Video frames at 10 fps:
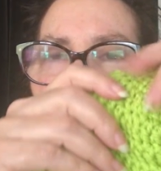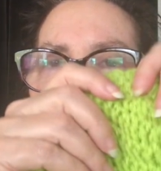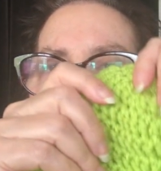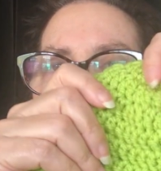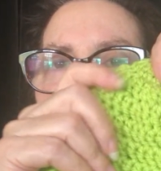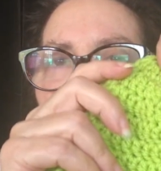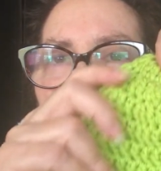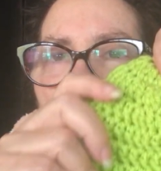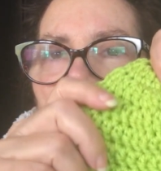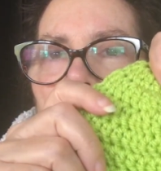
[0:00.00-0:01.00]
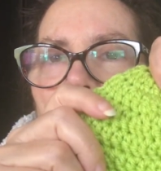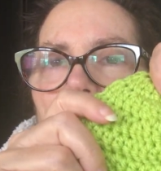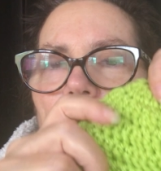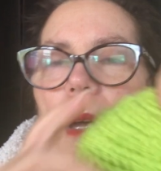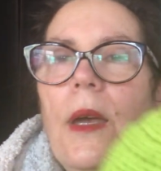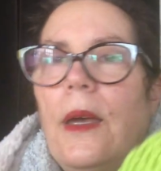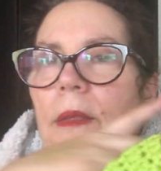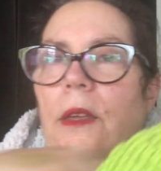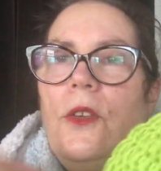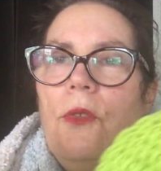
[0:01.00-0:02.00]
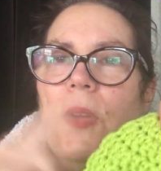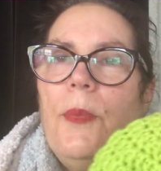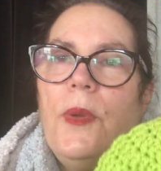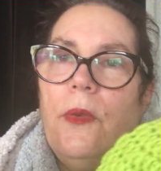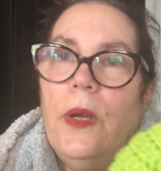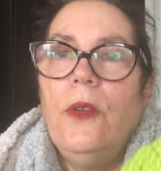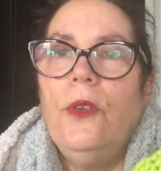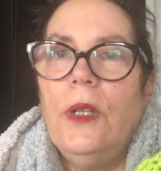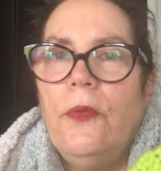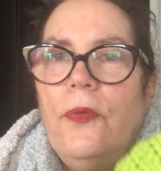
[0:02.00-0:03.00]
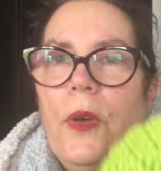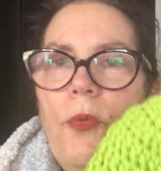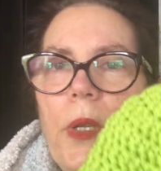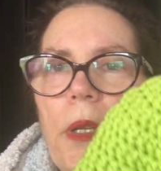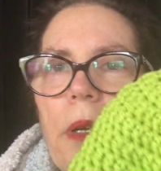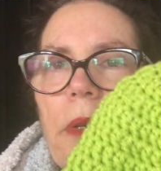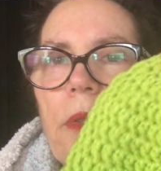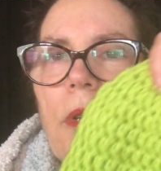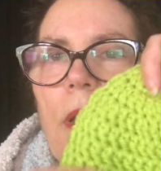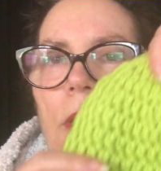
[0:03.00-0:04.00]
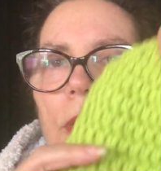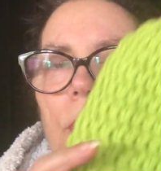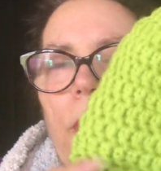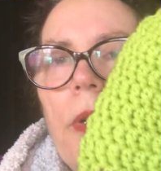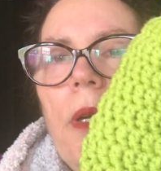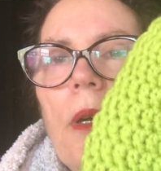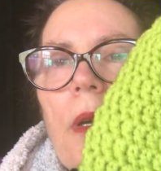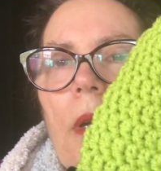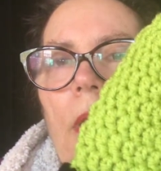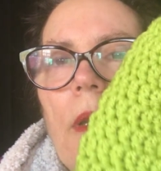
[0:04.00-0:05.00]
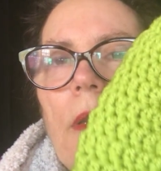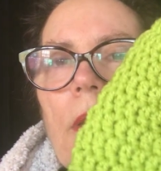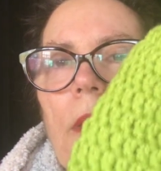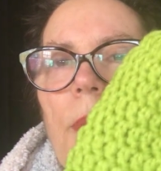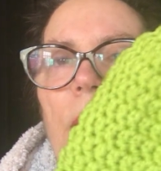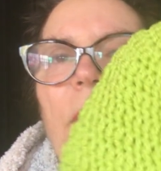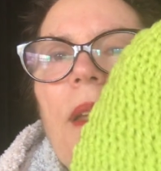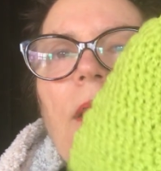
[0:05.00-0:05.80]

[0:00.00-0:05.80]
scarf this green, and then you wrap it around, you'll have a really nice color story. But I'm not